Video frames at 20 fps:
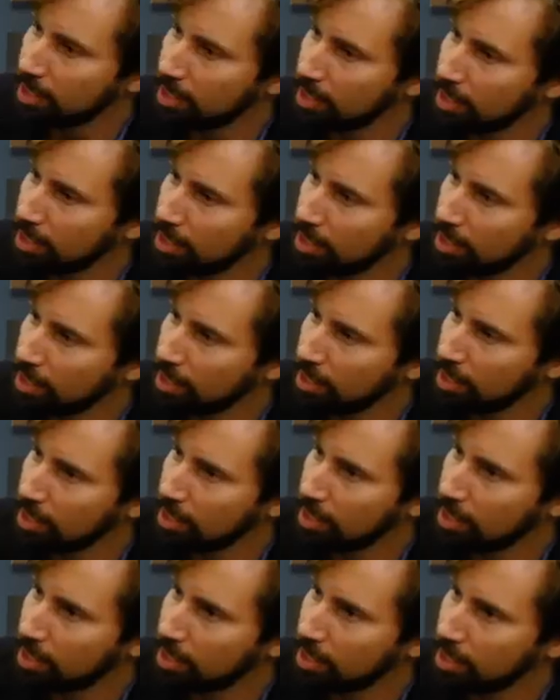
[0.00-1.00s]

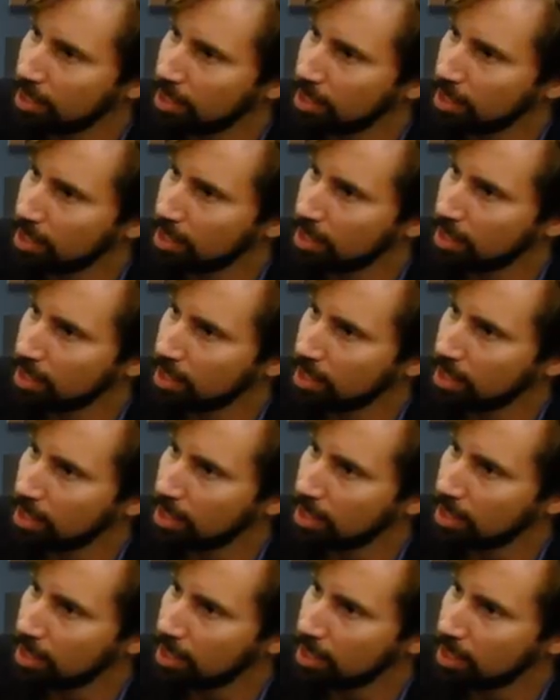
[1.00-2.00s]

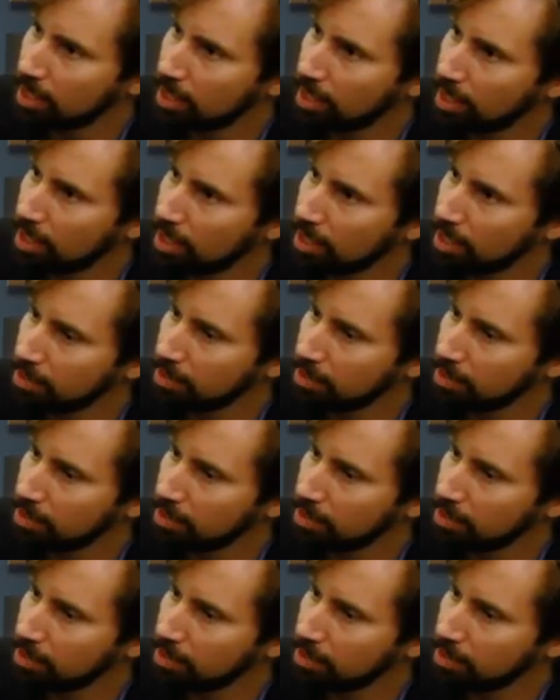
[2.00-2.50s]
[no speech]